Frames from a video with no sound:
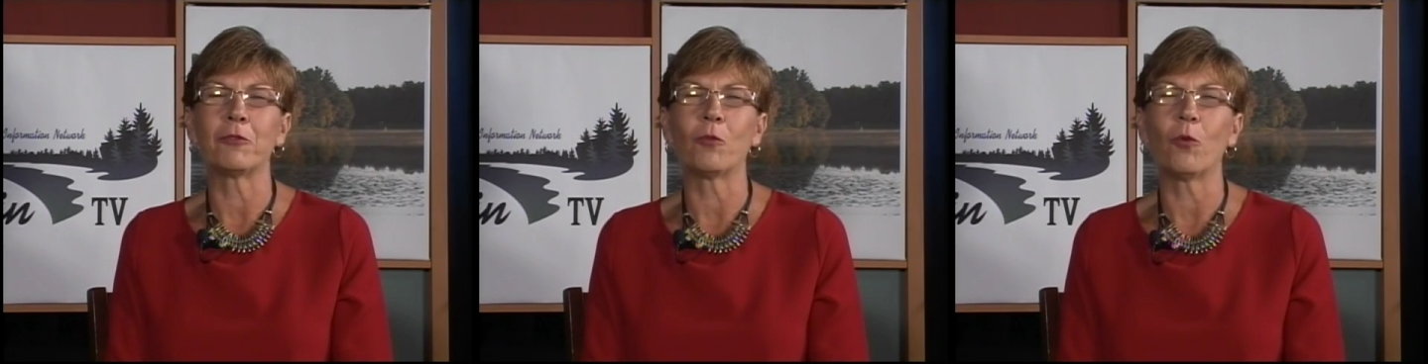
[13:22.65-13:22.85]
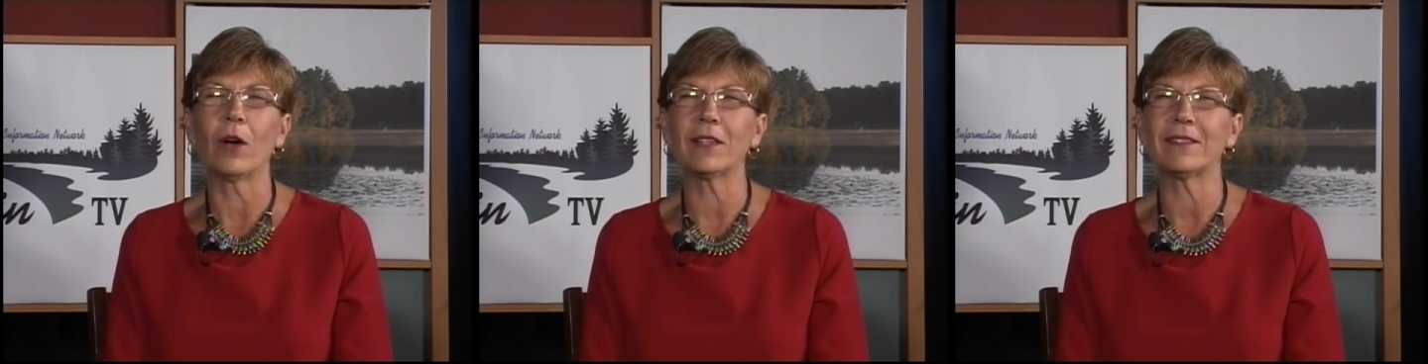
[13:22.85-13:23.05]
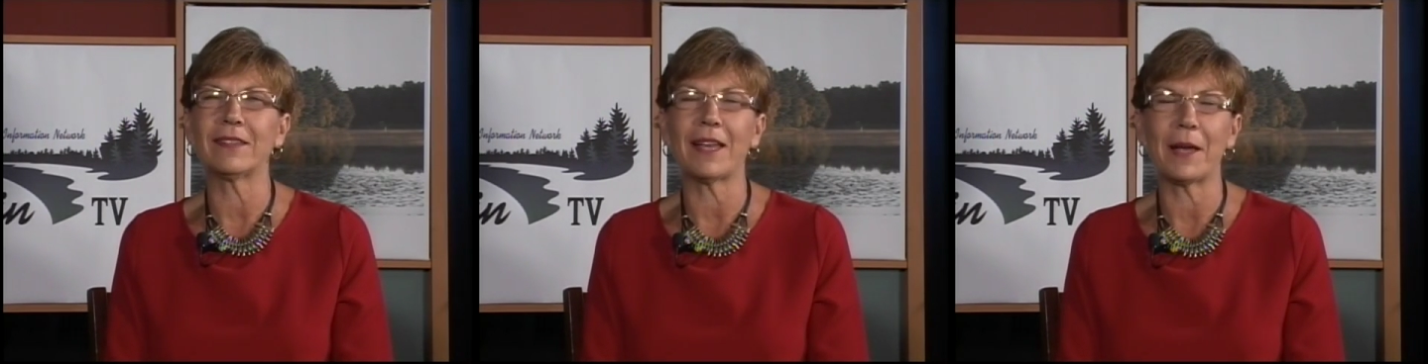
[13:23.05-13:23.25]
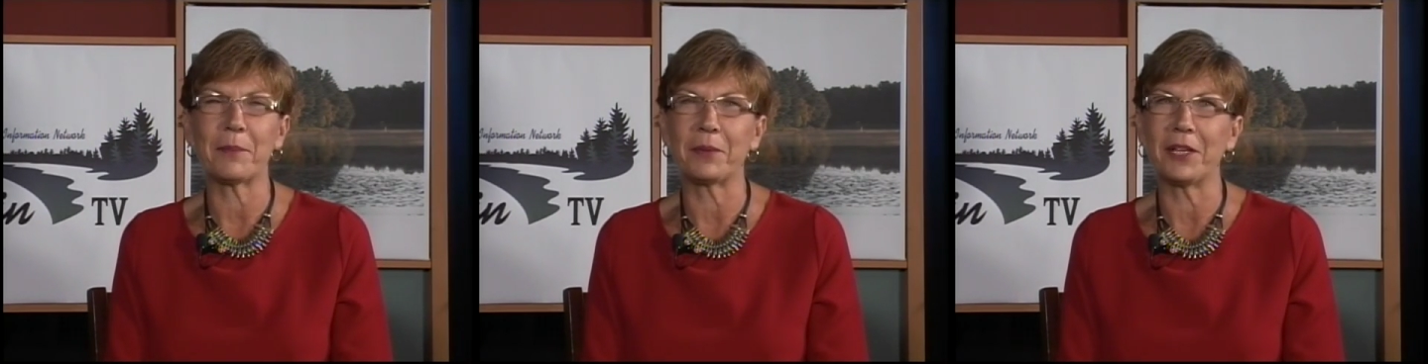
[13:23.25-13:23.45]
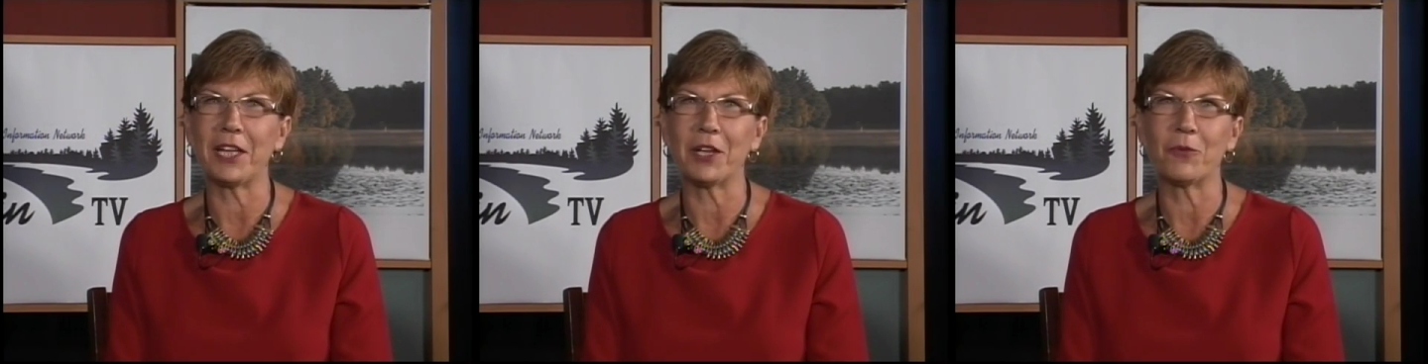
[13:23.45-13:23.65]
What's
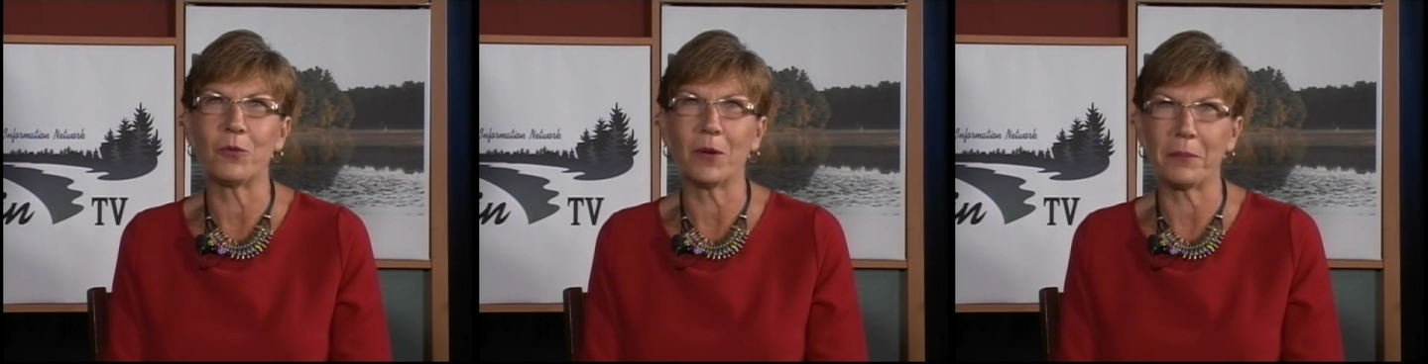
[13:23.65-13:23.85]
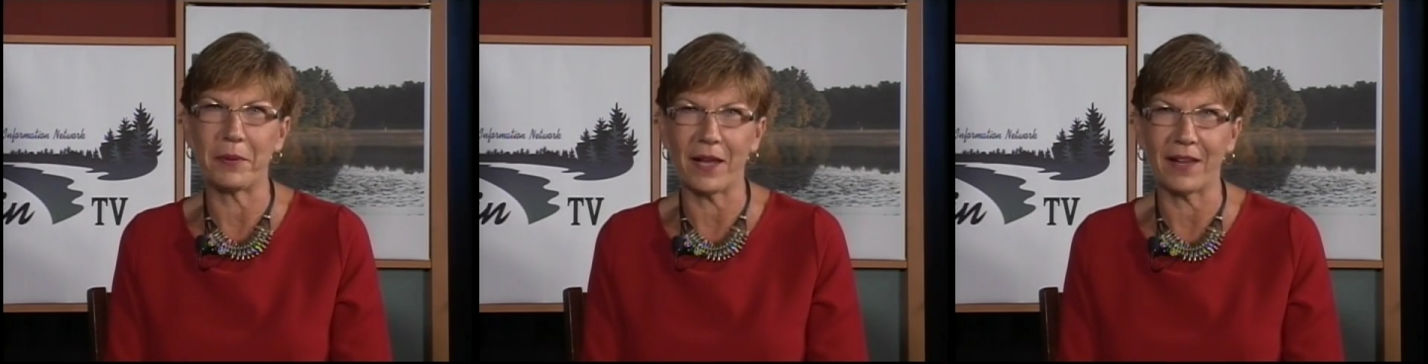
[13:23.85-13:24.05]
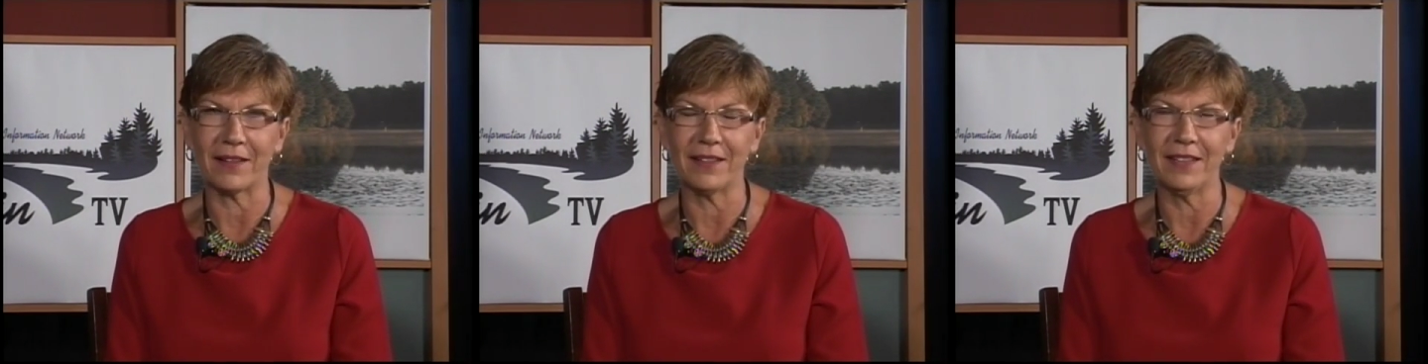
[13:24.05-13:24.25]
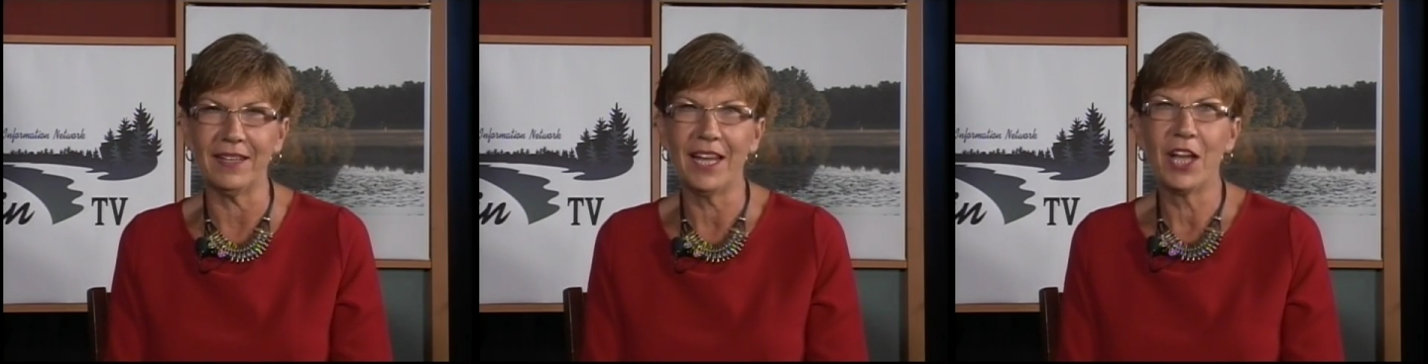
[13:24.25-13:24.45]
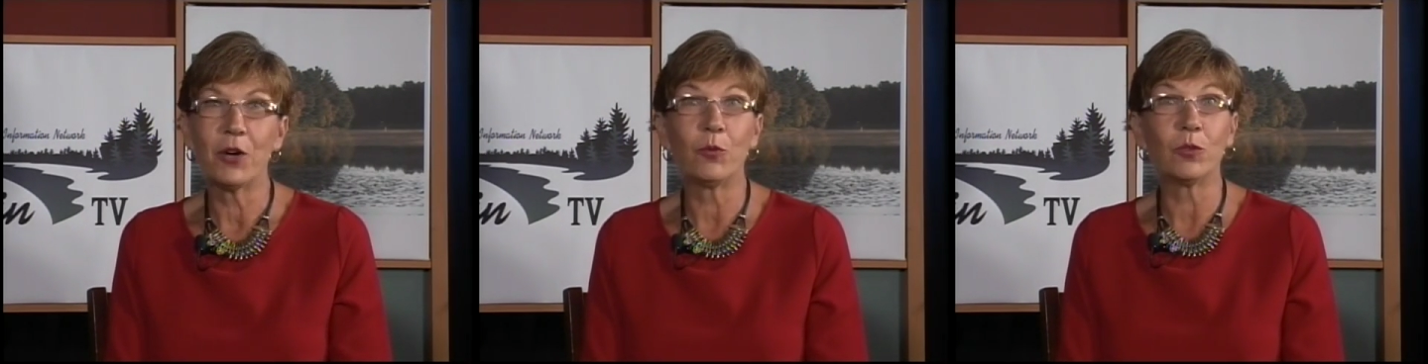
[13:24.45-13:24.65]
Happening Waupaca.
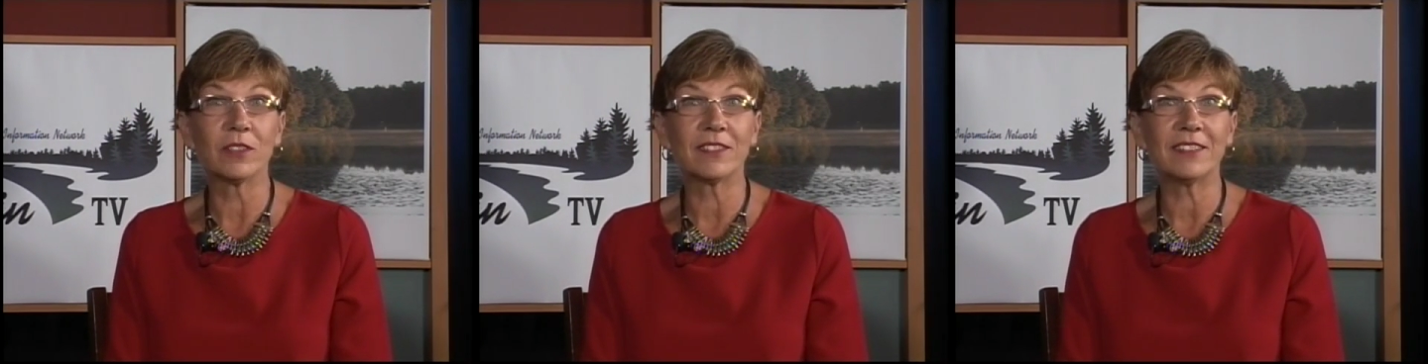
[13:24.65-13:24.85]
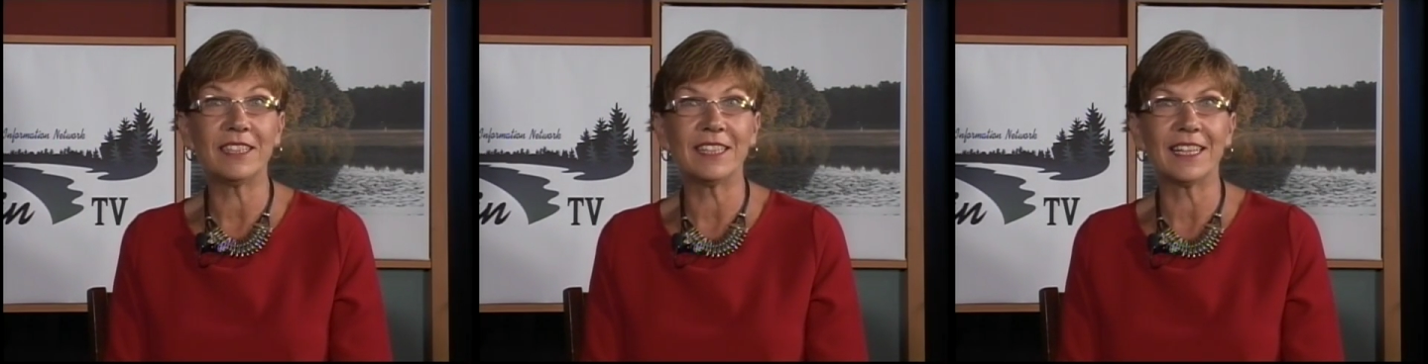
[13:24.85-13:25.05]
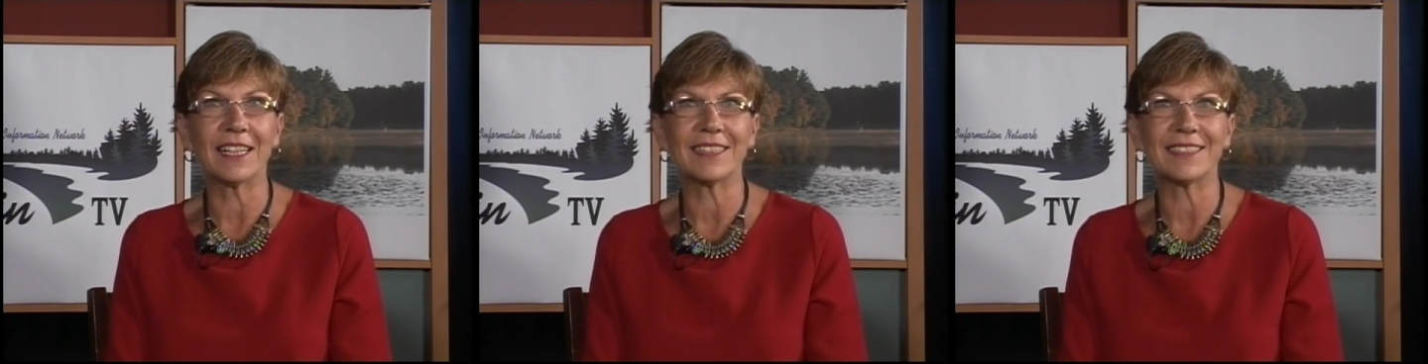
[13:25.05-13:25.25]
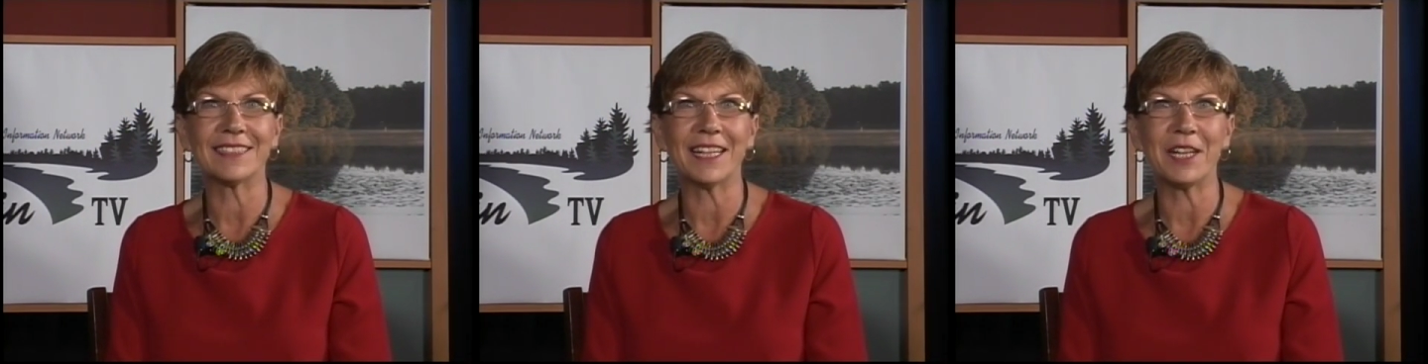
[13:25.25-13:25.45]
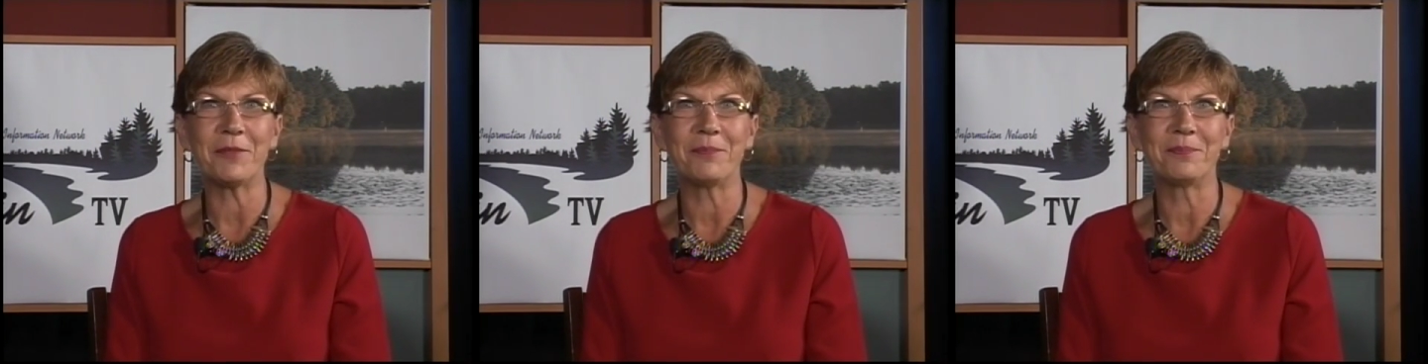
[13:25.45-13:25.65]
We'll see you next
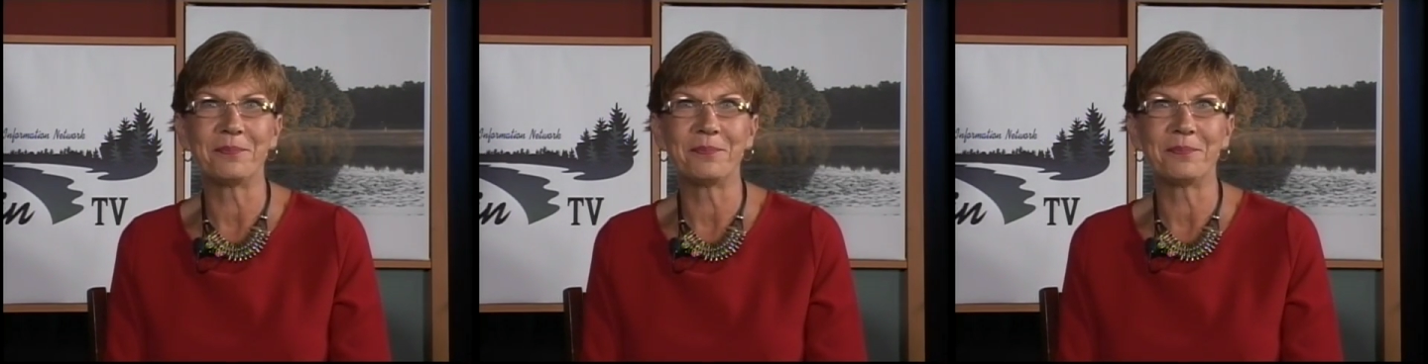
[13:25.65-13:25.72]
time.